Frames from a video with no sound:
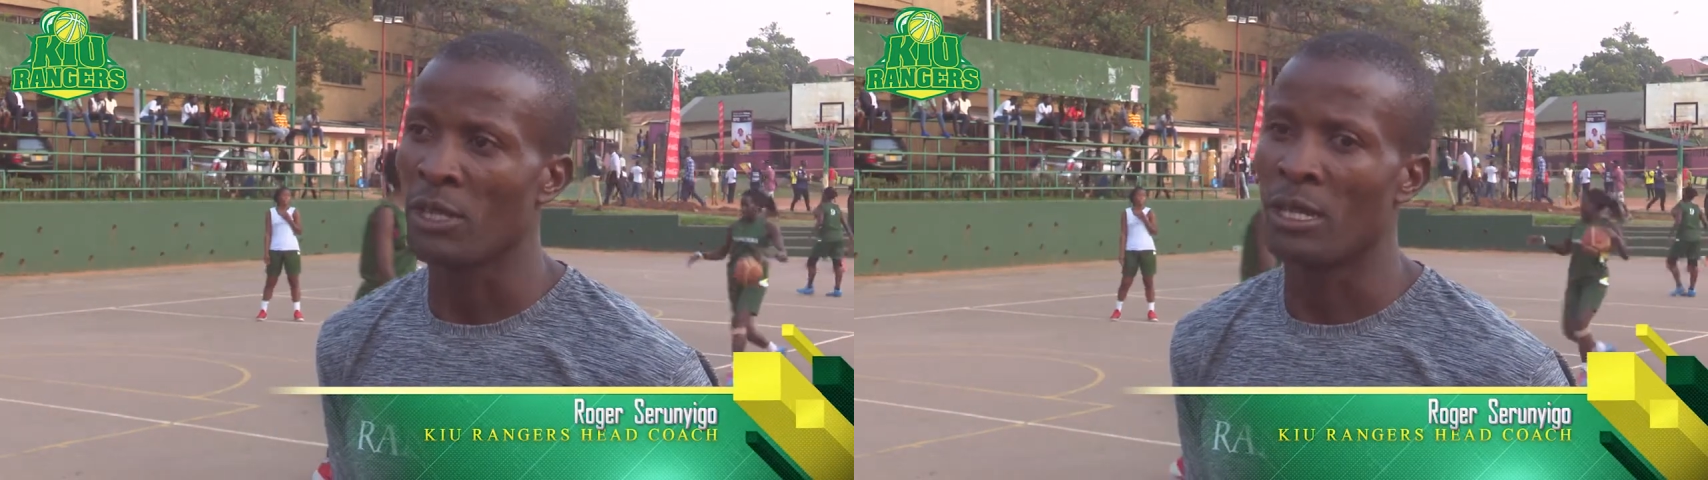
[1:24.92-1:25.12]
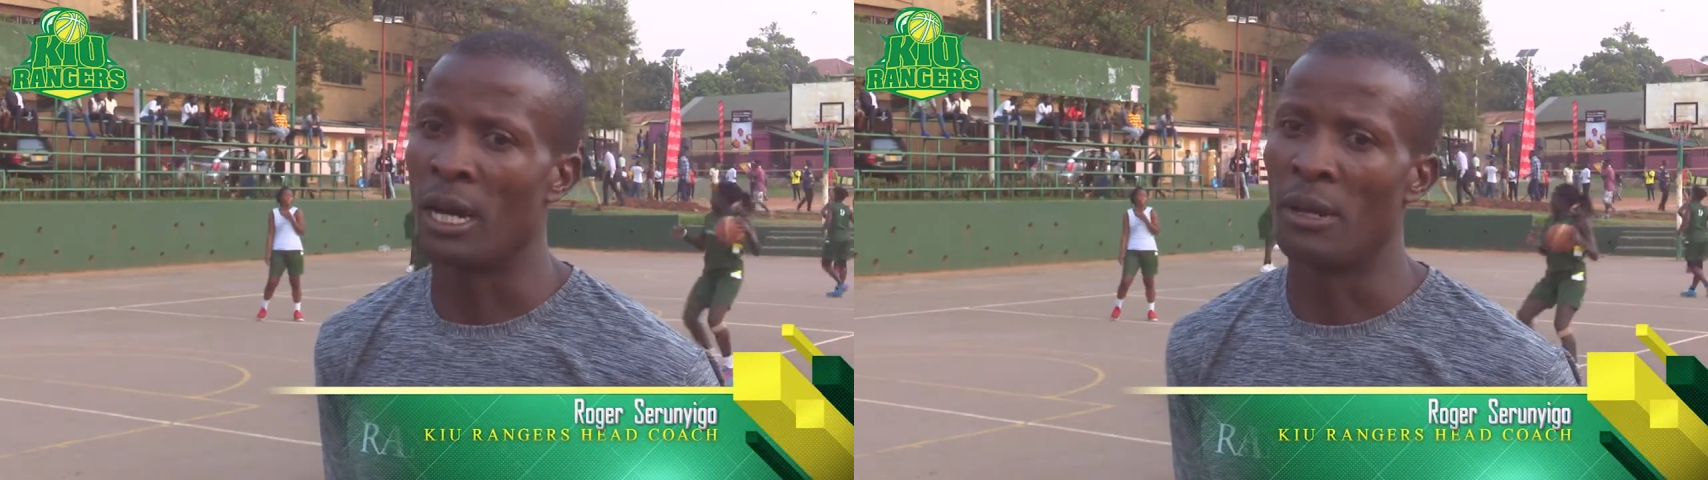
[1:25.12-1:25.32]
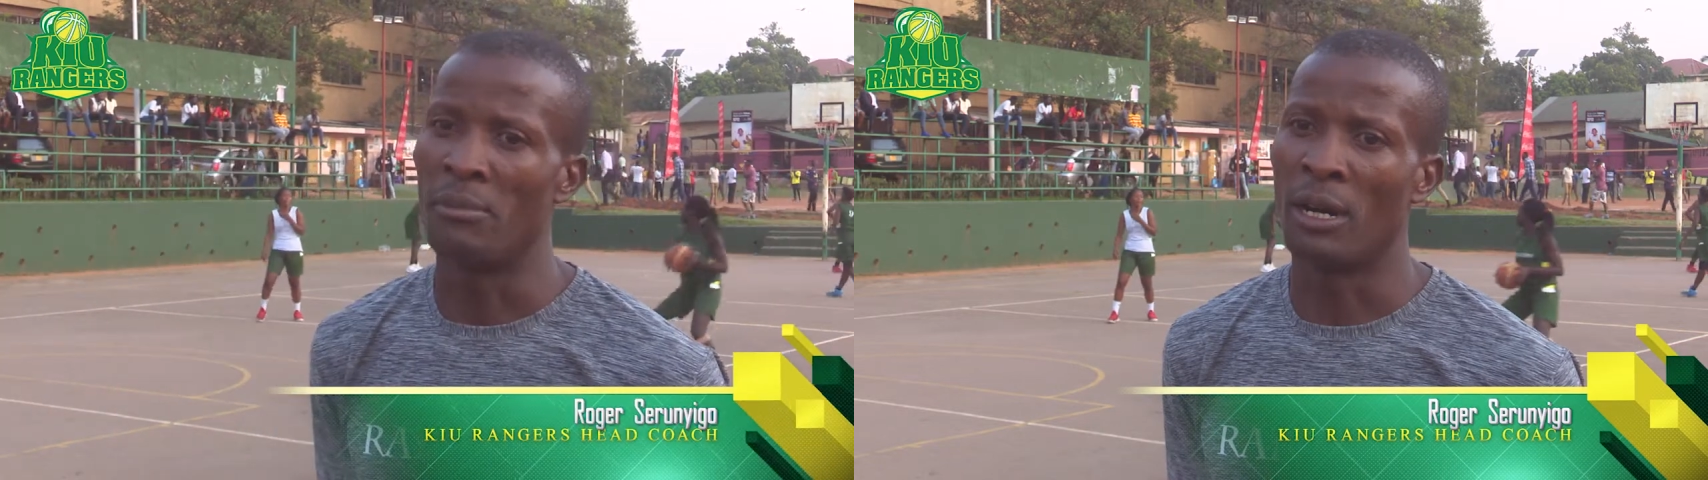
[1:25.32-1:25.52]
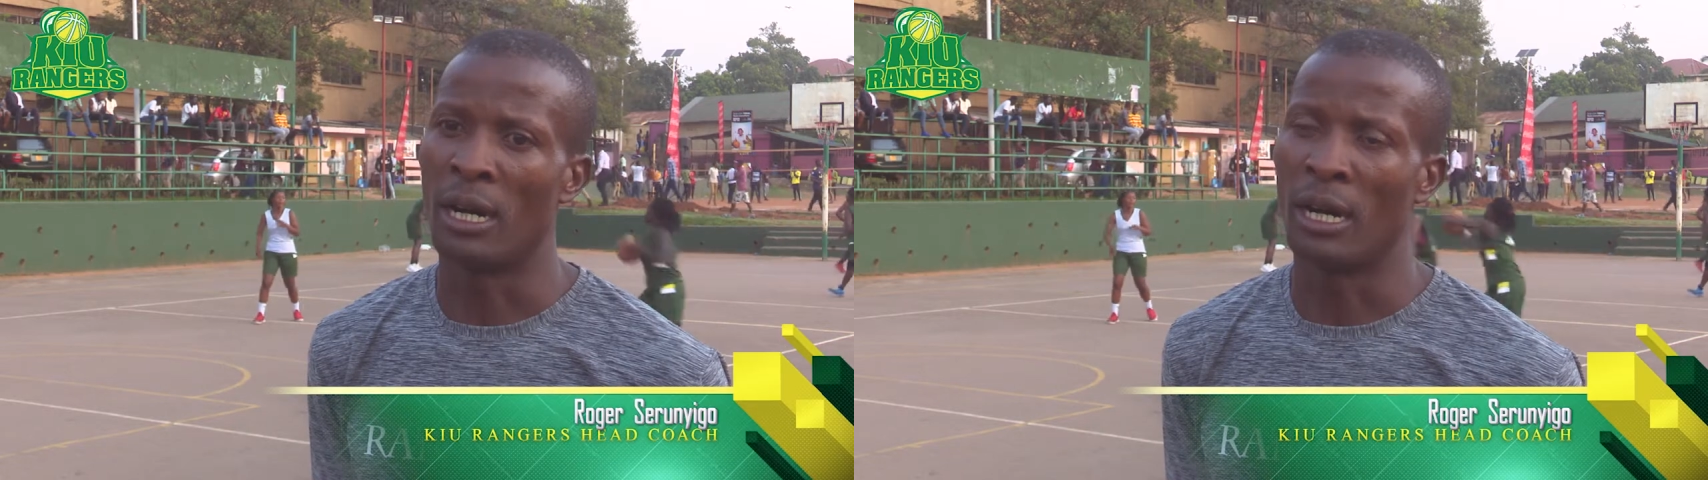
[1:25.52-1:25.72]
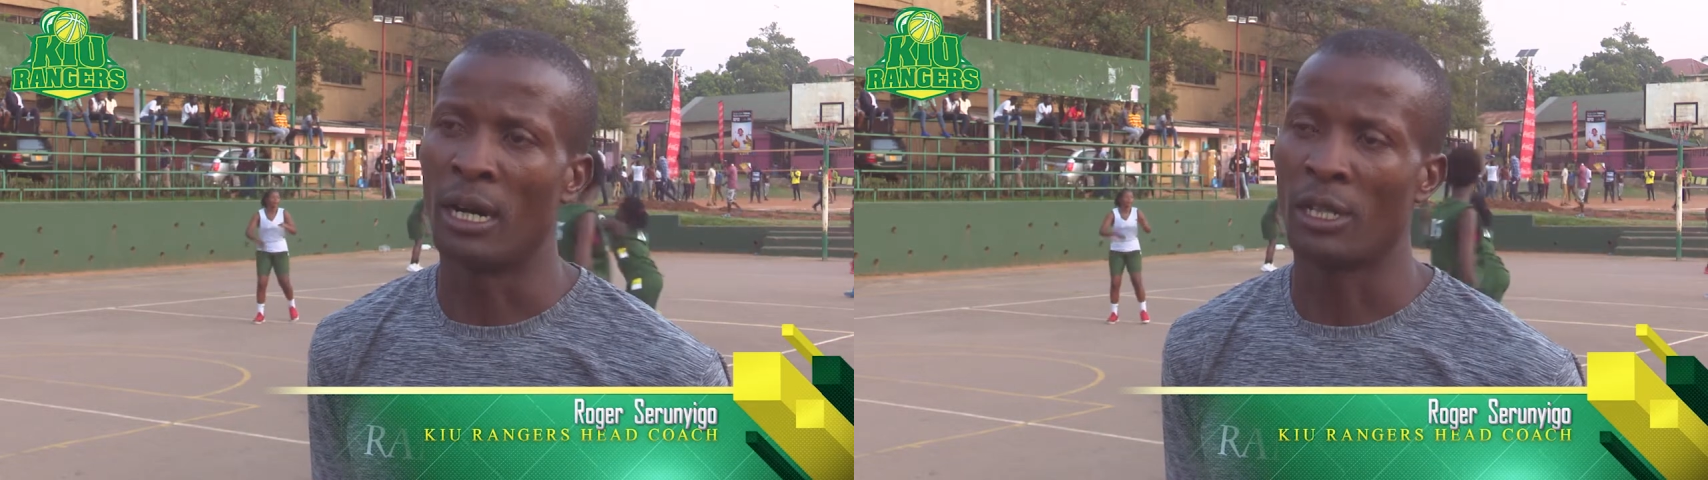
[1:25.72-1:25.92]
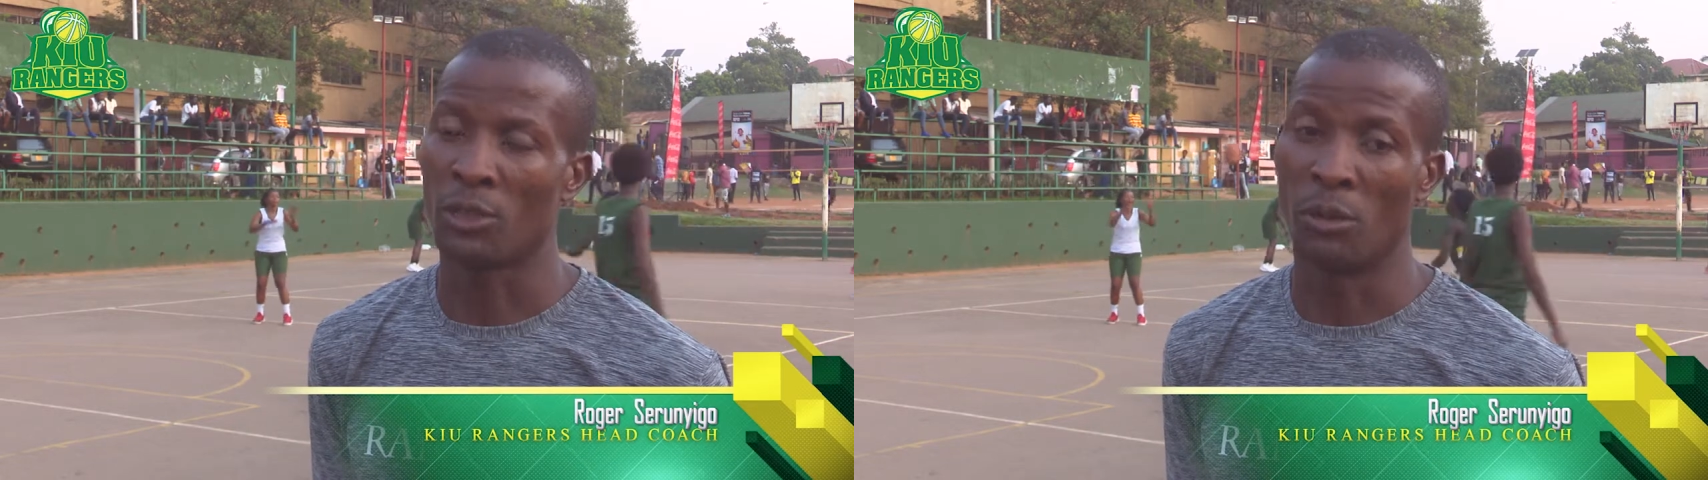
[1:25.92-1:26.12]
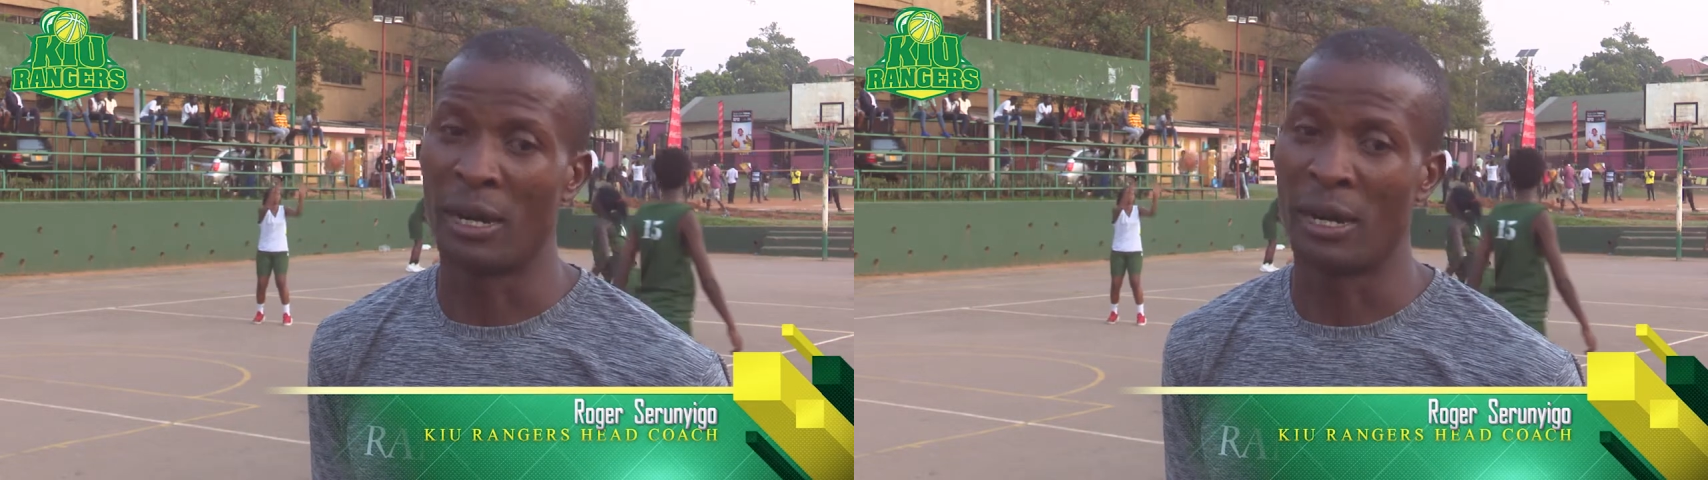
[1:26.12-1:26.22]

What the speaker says: So